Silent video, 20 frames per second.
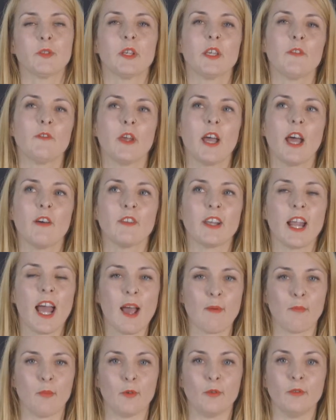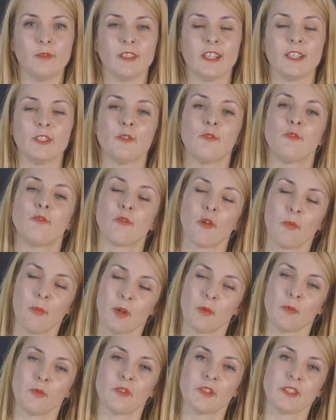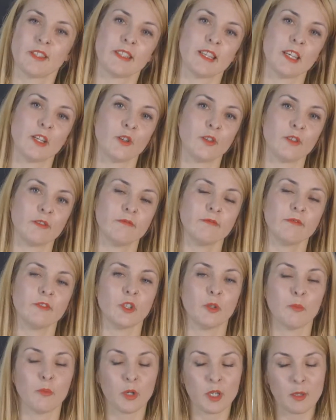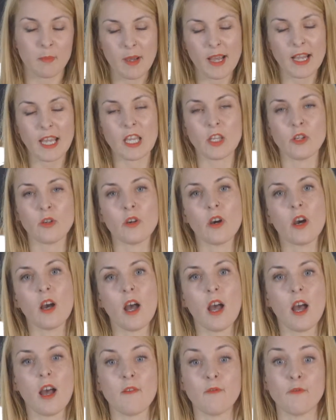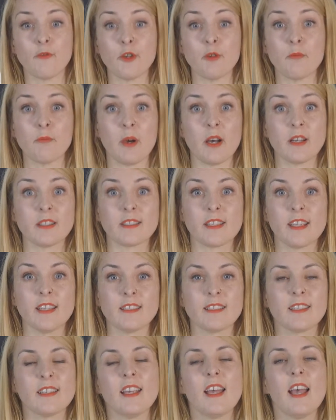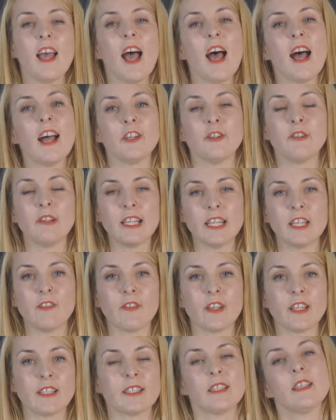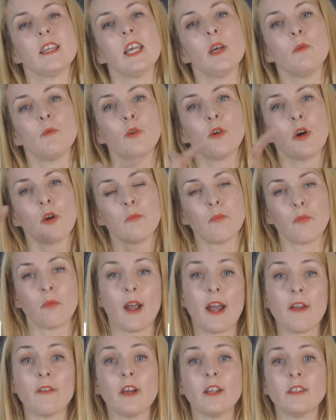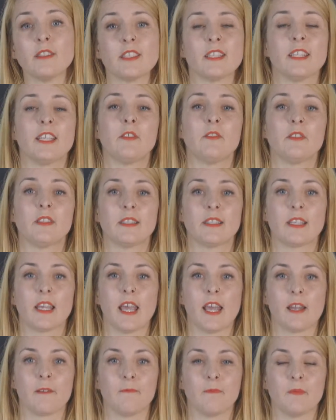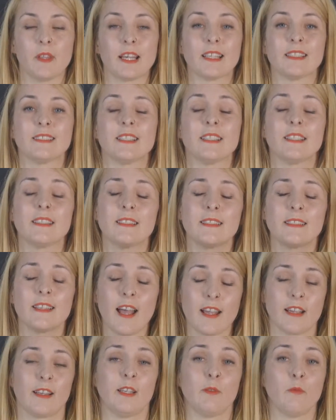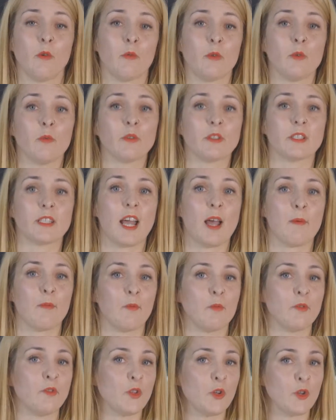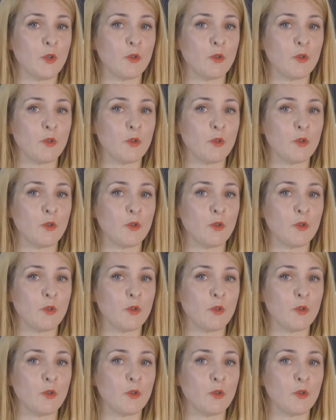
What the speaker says: if you have an apple and you drop it with the skin on, you put it back in your fruit basket and you leave it, it will go brown underneath the skin. That is exactly what we want to happen with the